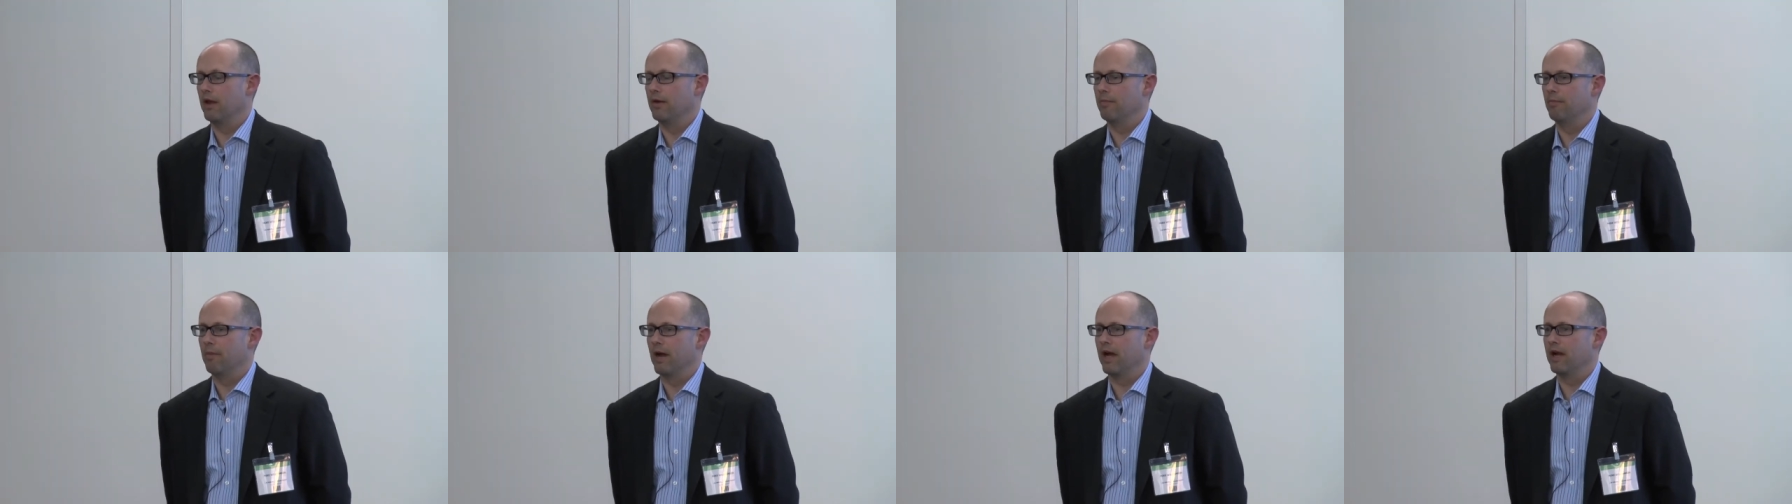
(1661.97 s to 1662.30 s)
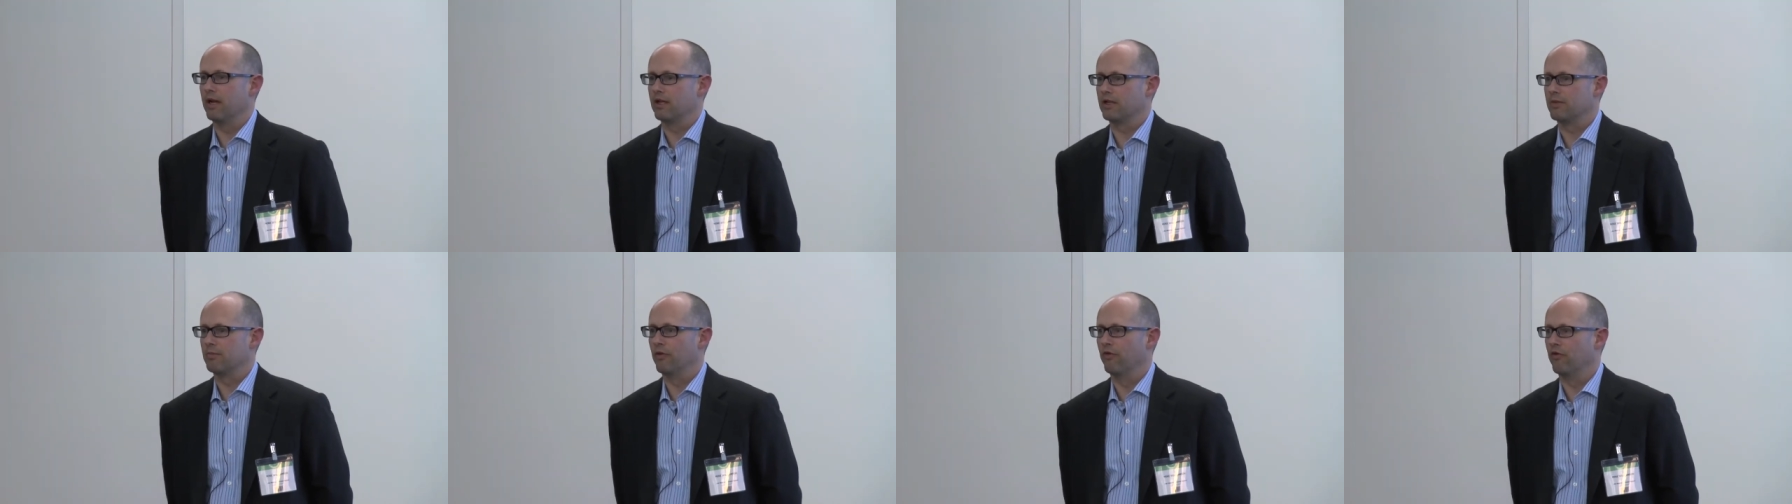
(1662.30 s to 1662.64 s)
in
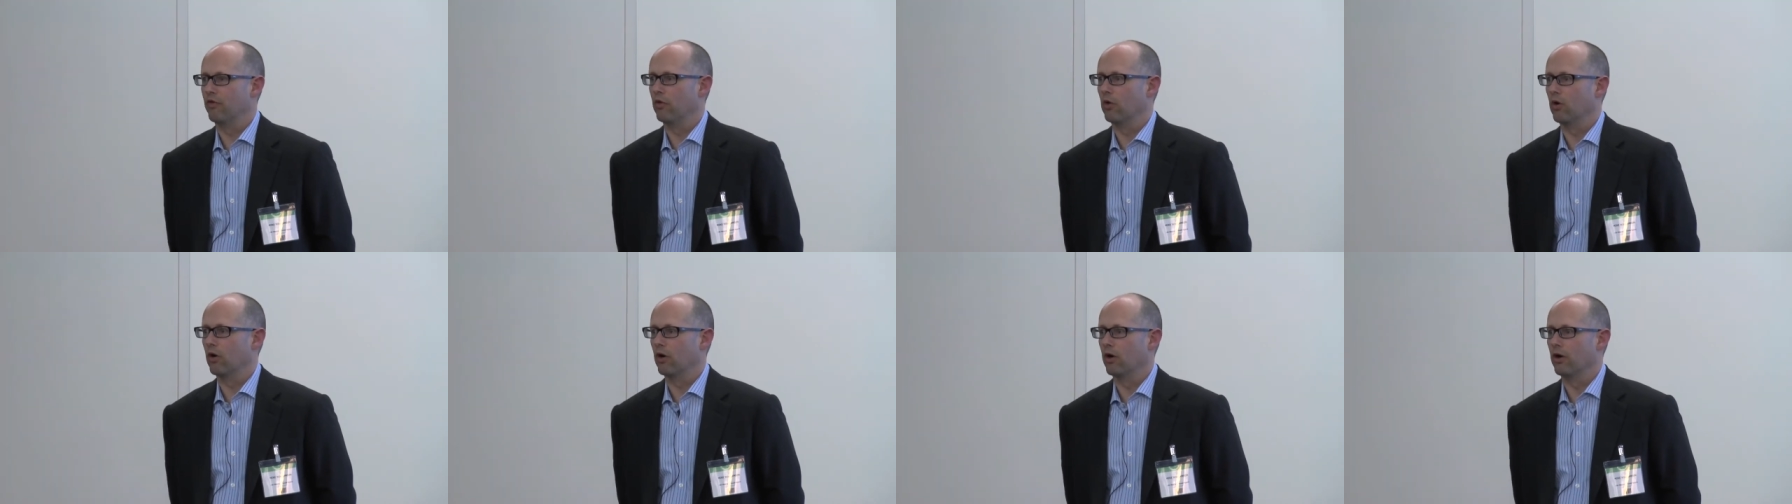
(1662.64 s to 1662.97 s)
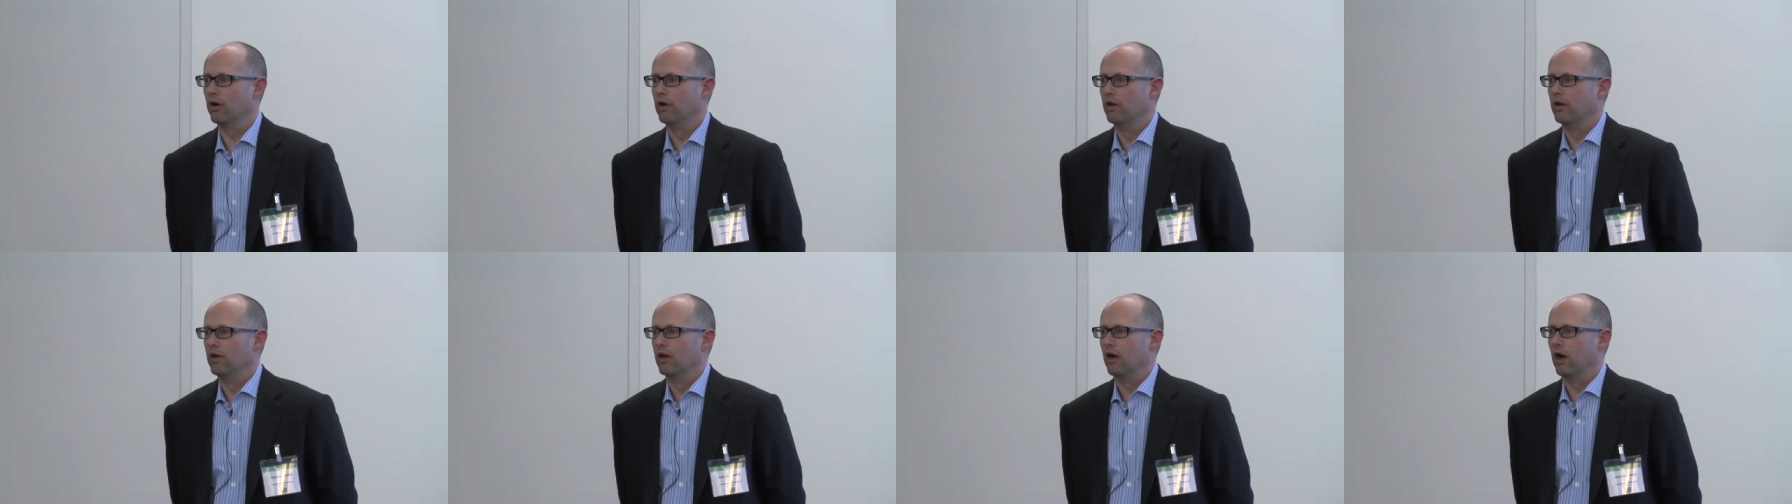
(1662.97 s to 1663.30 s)
banks
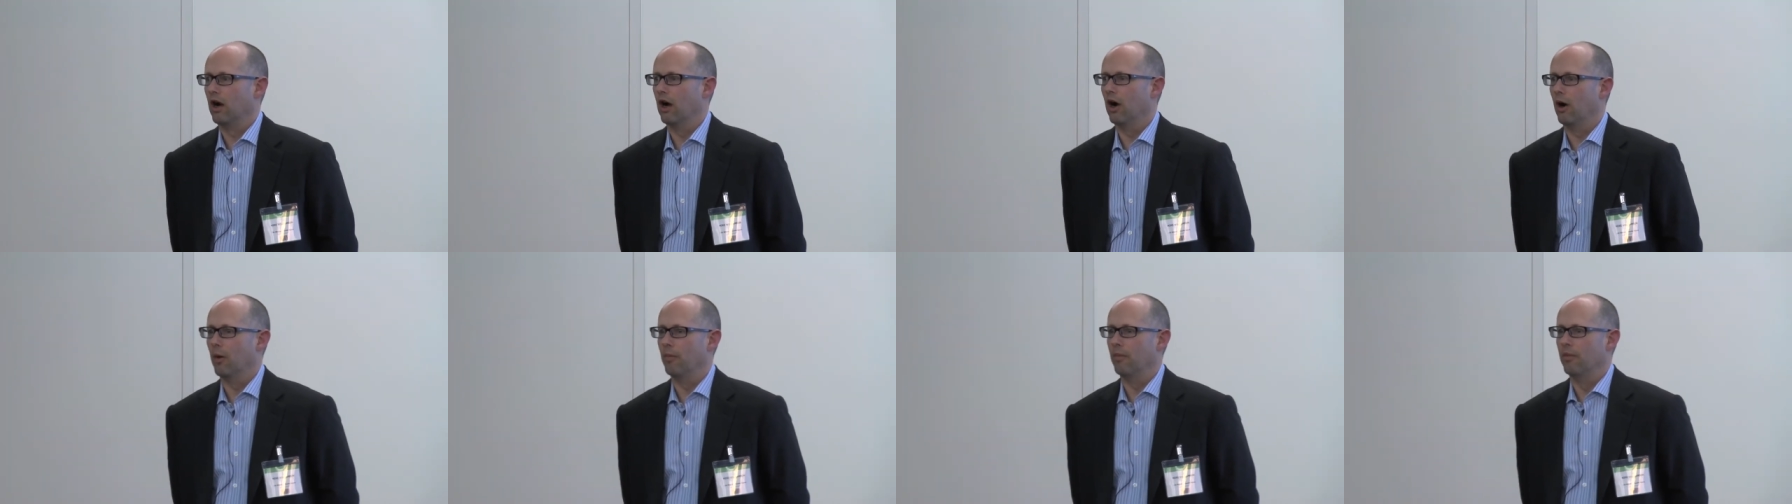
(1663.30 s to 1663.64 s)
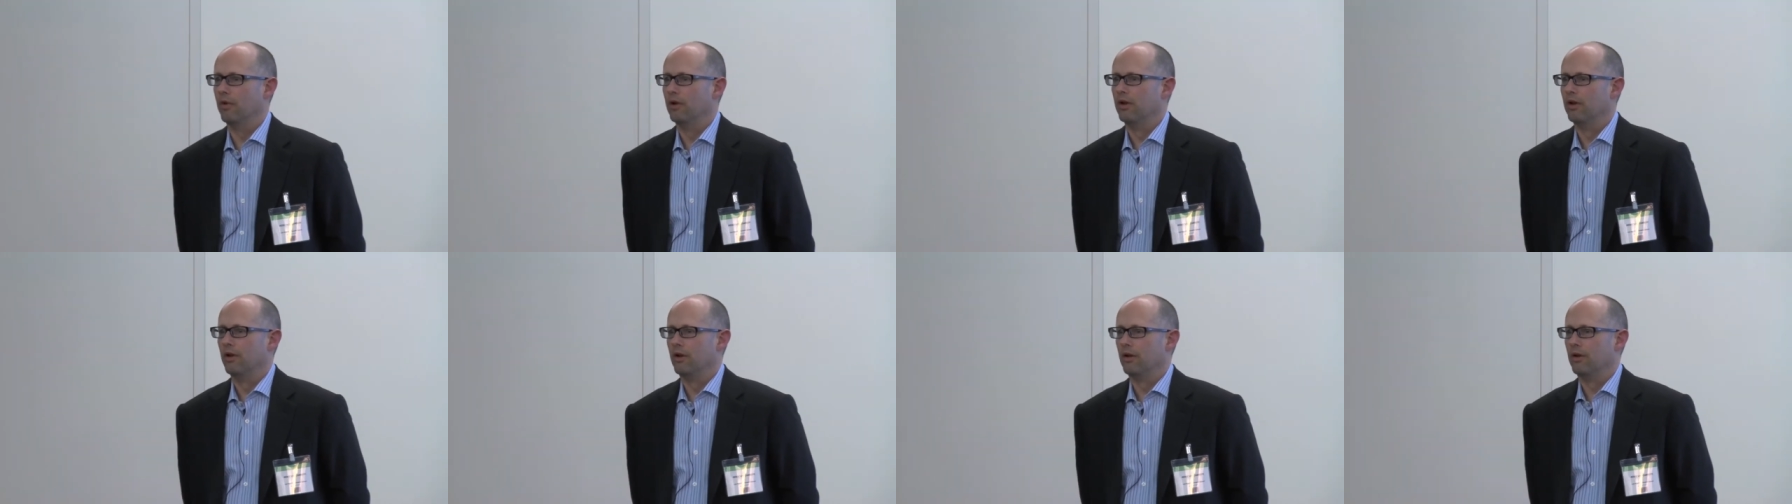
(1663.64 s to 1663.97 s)
before, um,